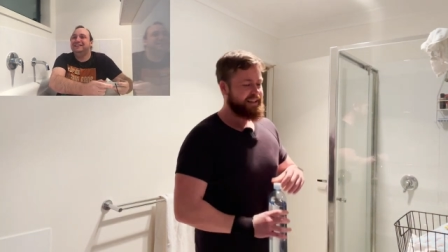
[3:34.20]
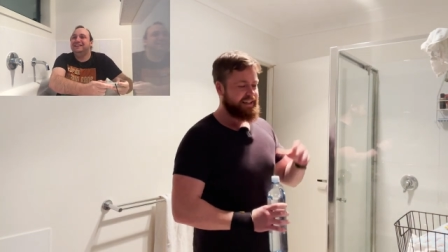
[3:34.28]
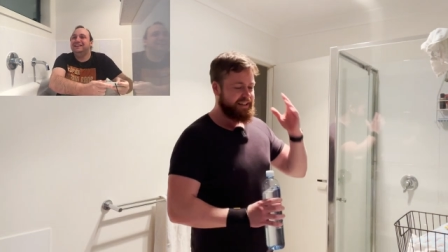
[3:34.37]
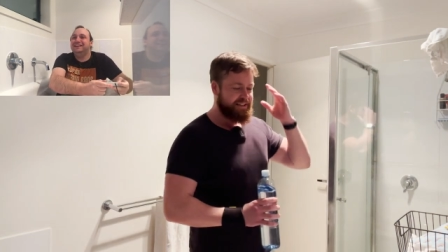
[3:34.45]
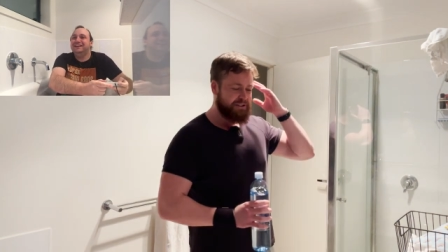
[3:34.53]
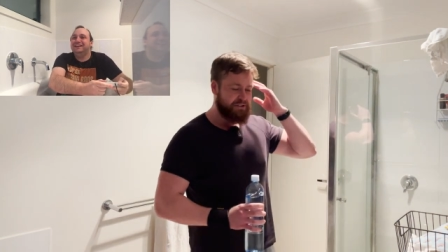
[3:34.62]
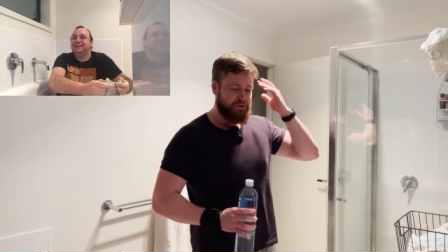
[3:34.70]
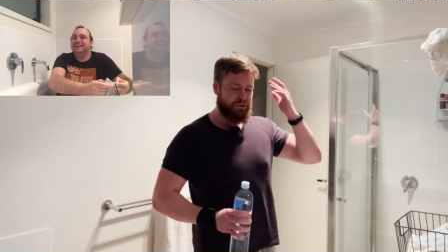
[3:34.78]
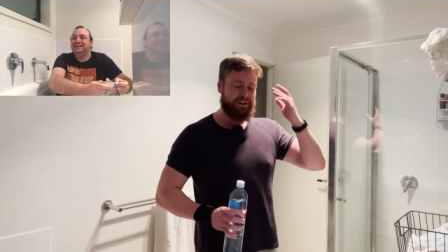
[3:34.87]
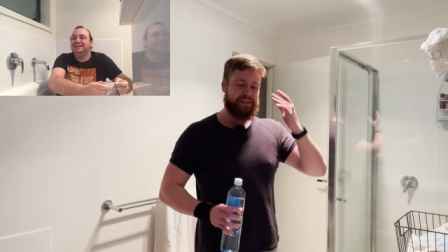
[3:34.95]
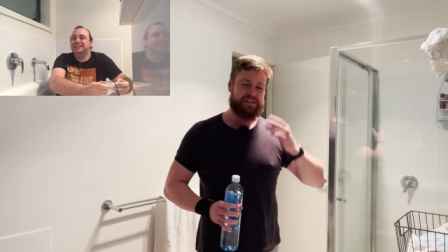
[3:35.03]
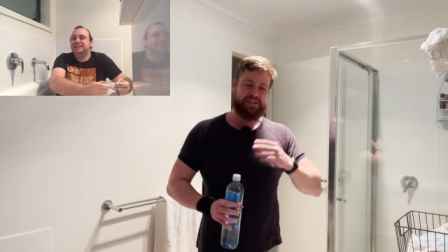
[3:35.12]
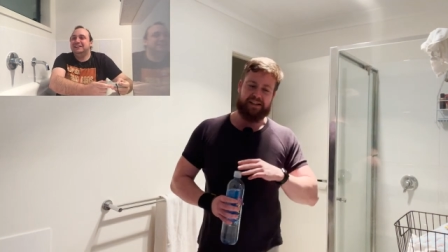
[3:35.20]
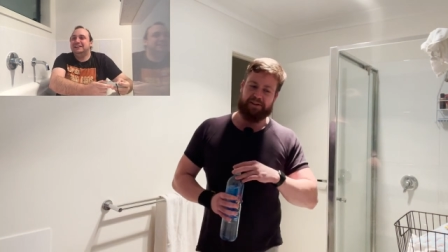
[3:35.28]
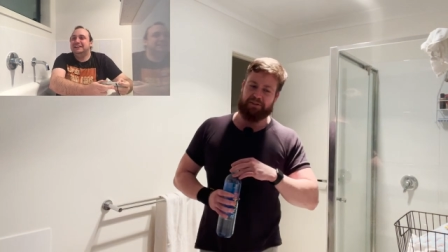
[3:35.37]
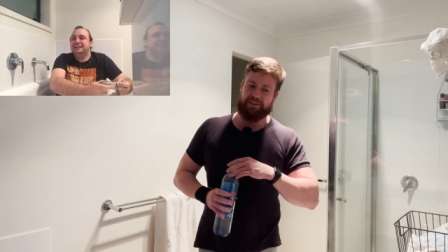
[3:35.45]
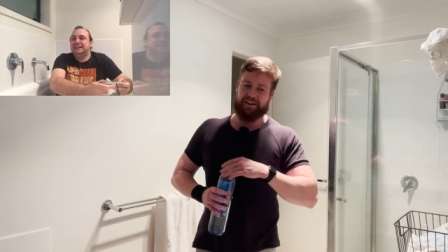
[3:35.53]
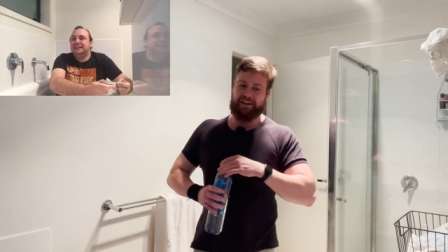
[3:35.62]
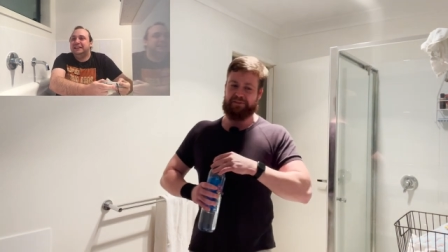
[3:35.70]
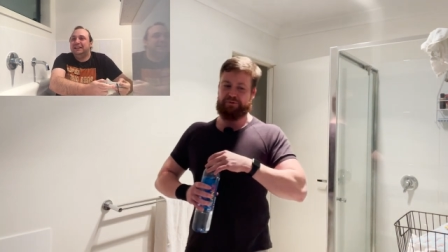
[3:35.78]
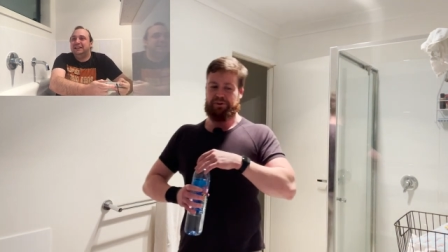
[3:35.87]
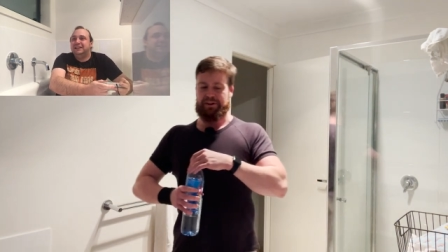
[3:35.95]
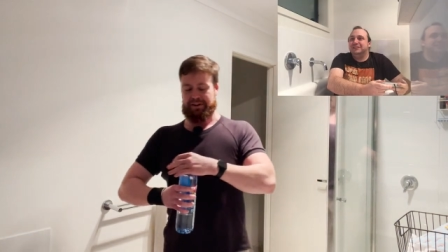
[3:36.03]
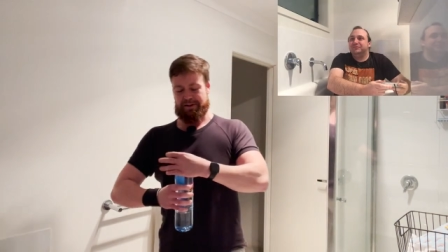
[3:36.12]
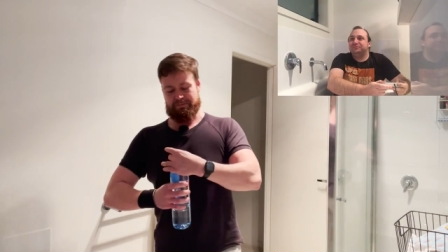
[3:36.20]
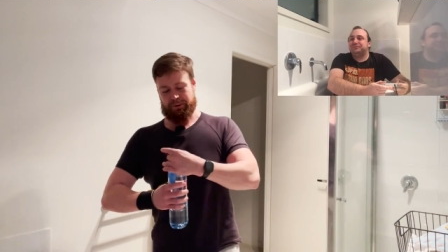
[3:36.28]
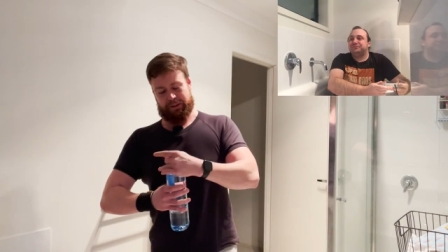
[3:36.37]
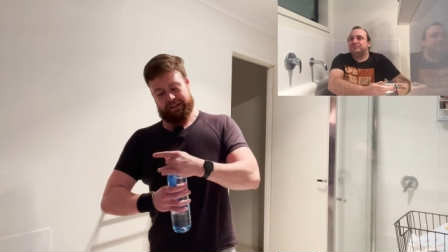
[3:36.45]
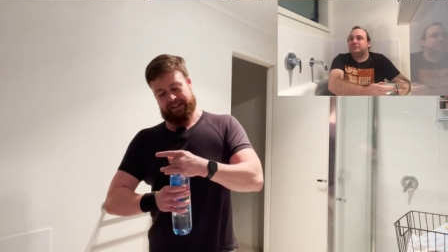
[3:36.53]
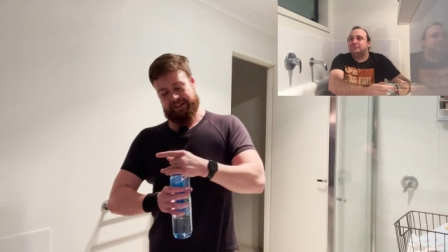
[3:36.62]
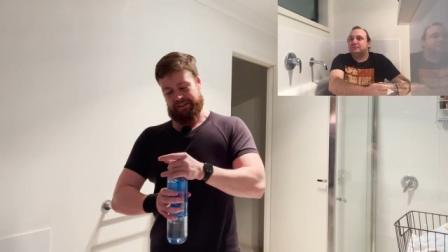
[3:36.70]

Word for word: it triggers that like fucking bullying